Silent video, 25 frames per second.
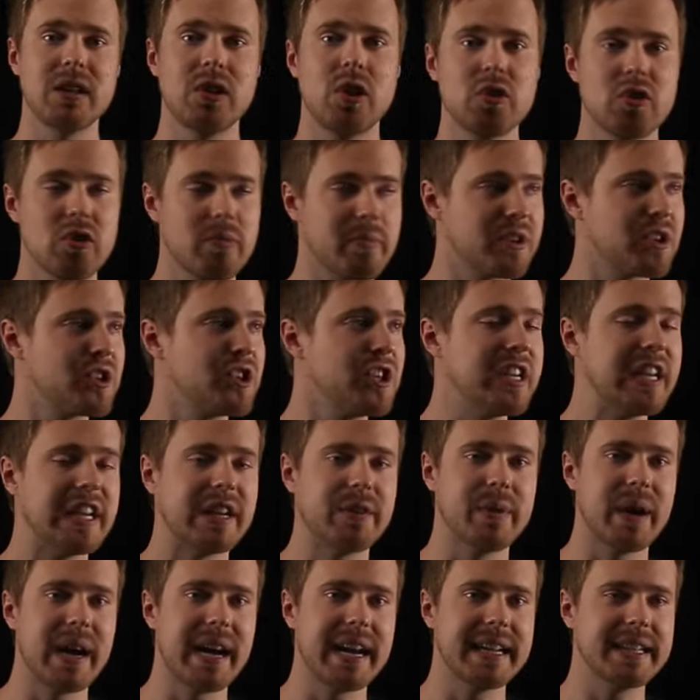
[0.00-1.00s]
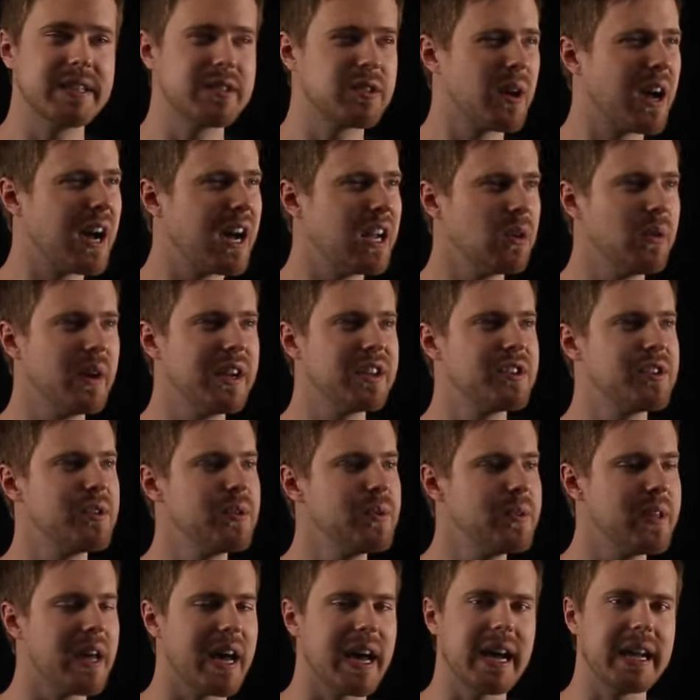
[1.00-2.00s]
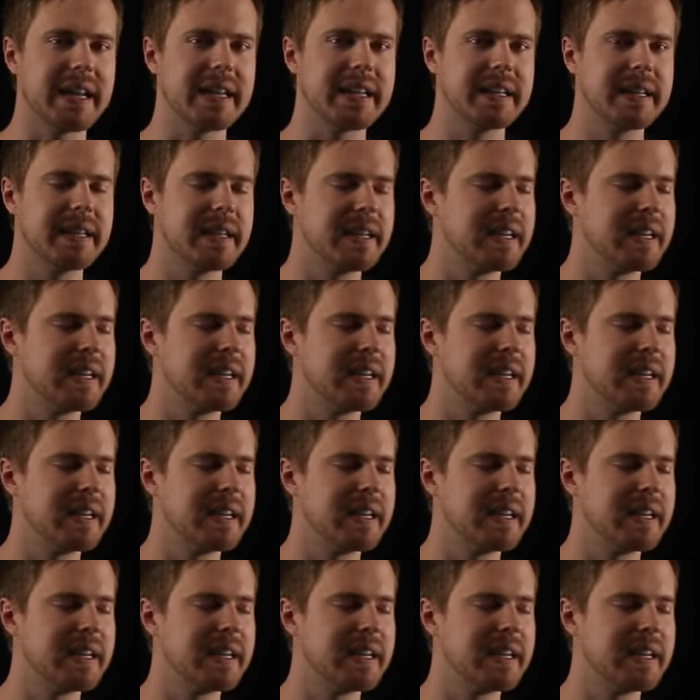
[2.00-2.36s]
local machine, right? So how do I do that?